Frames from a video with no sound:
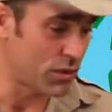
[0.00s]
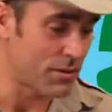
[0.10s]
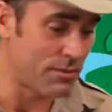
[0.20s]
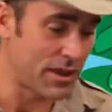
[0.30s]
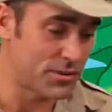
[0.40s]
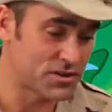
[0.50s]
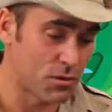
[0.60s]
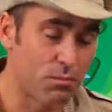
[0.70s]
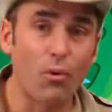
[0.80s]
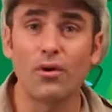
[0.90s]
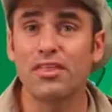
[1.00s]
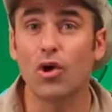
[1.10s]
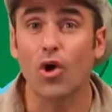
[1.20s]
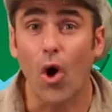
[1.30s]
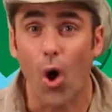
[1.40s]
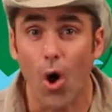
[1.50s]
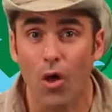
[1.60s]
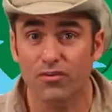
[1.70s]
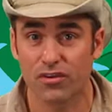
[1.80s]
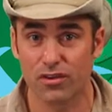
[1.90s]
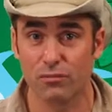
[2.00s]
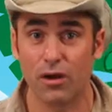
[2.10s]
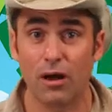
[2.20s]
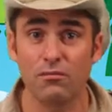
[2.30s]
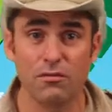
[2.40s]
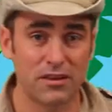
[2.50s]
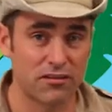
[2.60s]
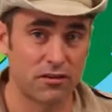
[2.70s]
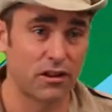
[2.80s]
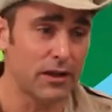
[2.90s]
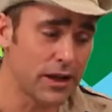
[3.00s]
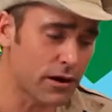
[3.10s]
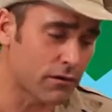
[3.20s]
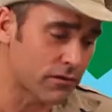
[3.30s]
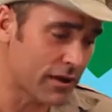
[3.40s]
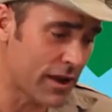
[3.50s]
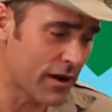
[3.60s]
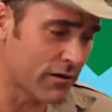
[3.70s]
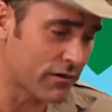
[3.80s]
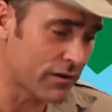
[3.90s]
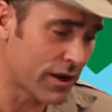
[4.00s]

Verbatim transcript: When the babies are born, they'll call to their moms, make this little "ow, ow,"